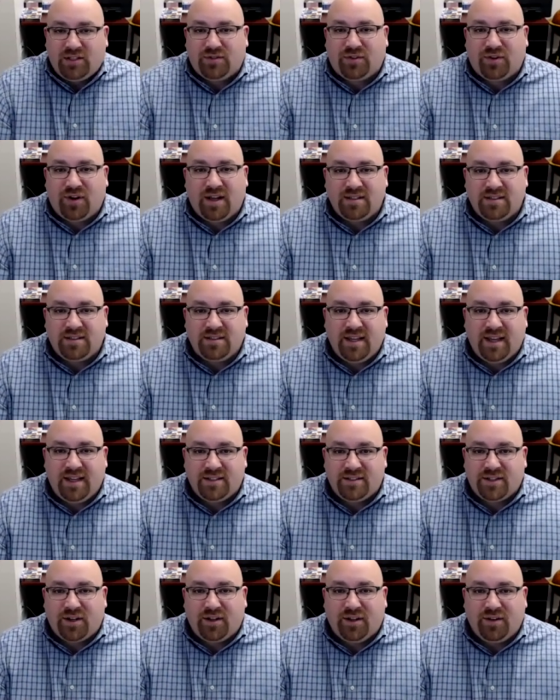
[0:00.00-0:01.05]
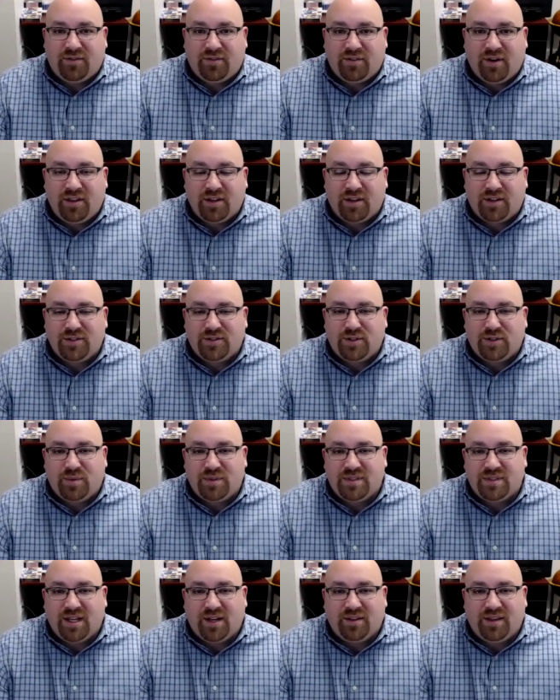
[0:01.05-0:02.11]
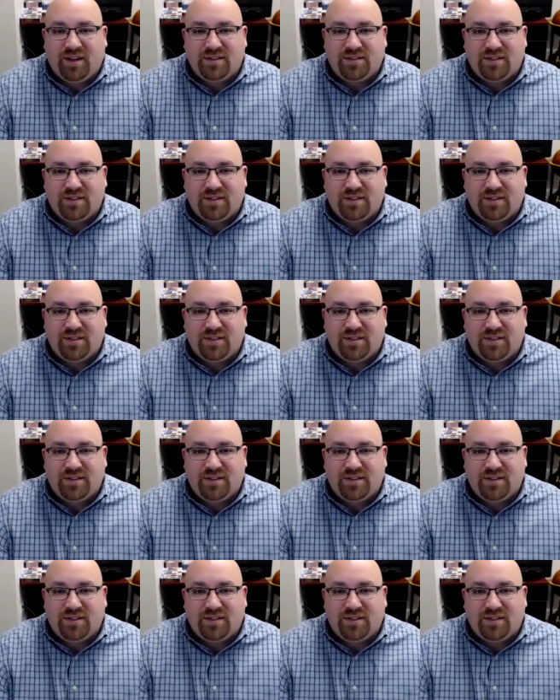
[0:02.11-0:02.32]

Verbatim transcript: for us and certainly for all the consumers out there.